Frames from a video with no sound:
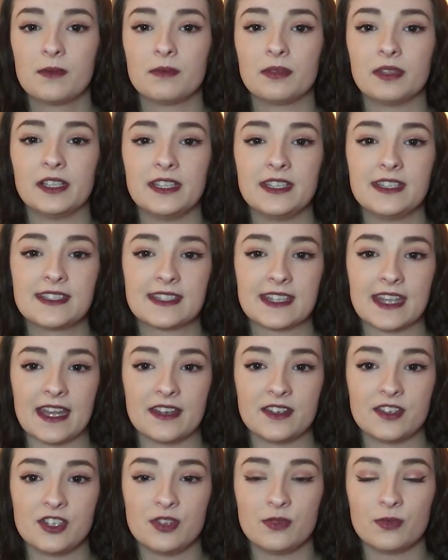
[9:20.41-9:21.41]
Police
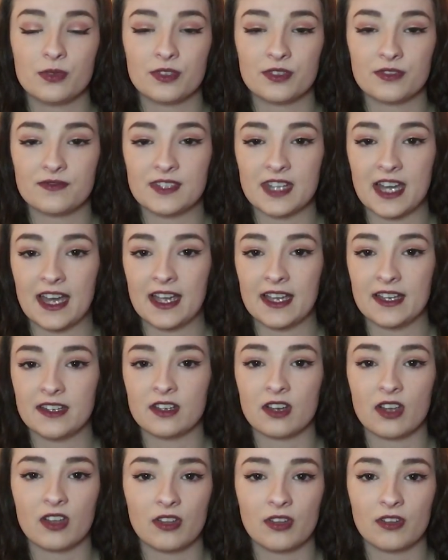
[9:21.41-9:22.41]
said she would have died
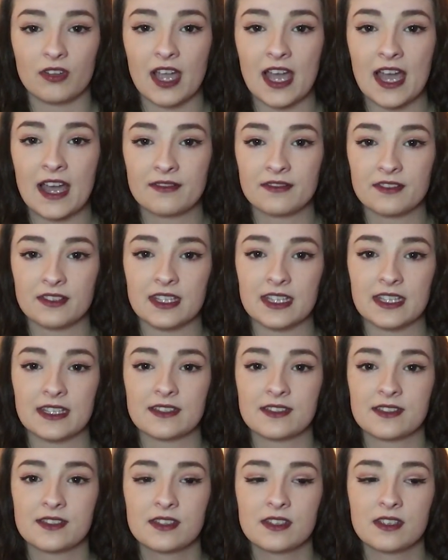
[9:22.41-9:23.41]
not long after
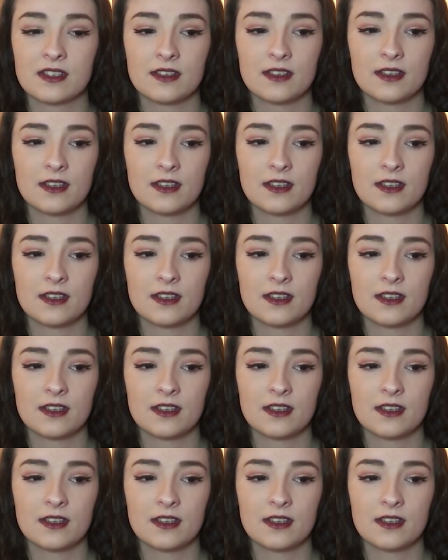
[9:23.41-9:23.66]
this.